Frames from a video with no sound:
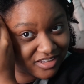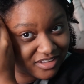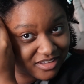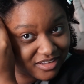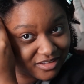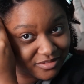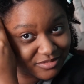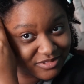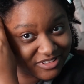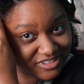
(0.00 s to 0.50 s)

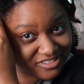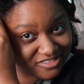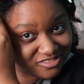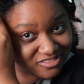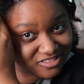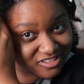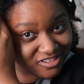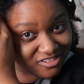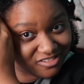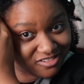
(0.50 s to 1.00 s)
I'm just
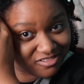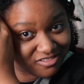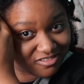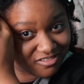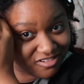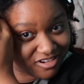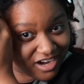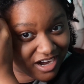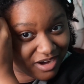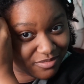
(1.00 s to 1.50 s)
gonna
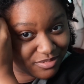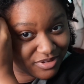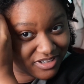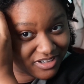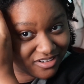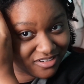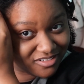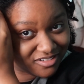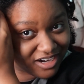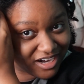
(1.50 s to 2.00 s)
wrap it
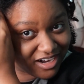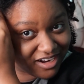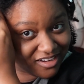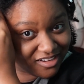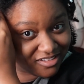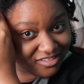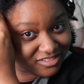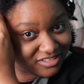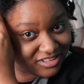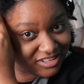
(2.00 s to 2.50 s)

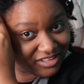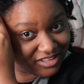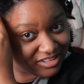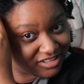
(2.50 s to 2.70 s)
around.